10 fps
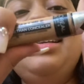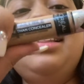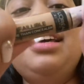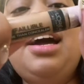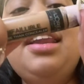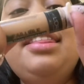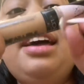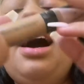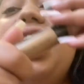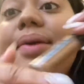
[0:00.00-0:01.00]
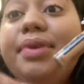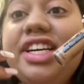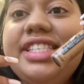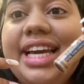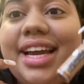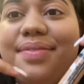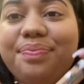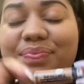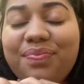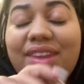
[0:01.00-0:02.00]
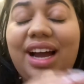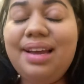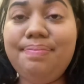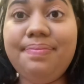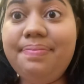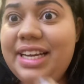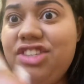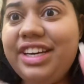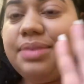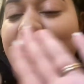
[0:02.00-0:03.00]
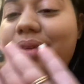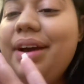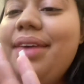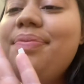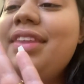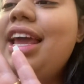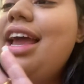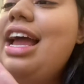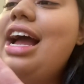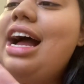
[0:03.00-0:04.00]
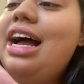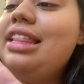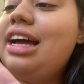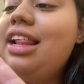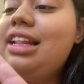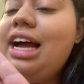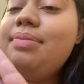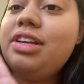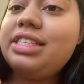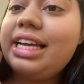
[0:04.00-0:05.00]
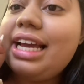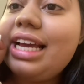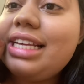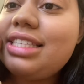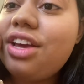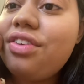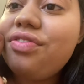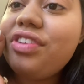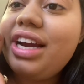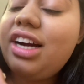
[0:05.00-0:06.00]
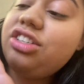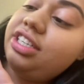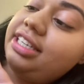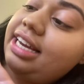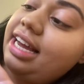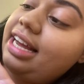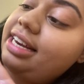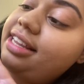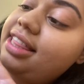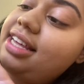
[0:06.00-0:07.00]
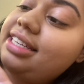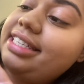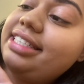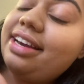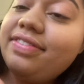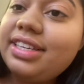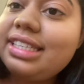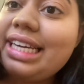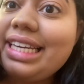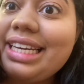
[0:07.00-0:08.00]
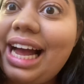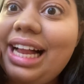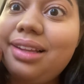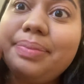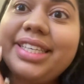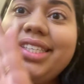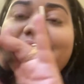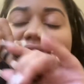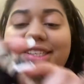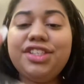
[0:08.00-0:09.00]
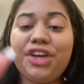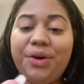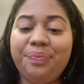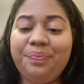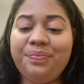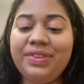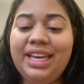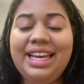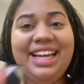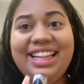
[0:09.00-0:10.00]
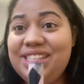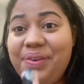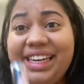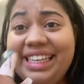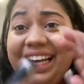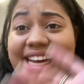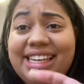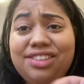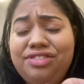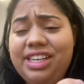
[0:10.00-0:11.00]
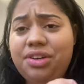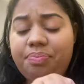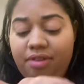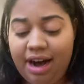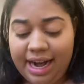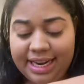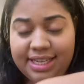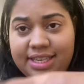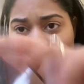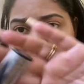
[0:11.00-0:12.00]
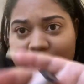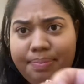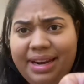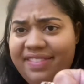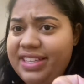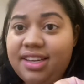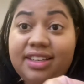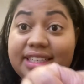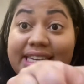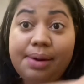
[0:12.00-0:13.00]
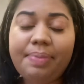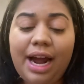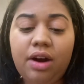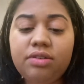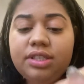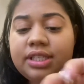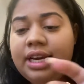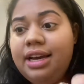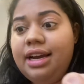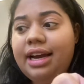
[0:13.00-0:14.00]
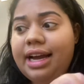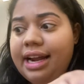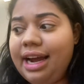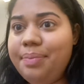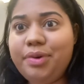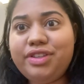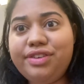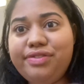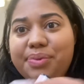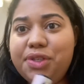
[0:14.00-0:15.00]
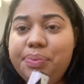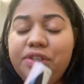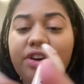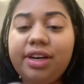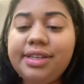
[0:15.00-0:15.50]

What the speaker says: the color that I'm using, I'm mixed race by the way, and the color that I'm using is 337 in Almond. So this one again is a really good price. I believe it's under £10, and I bought it from Superdrug.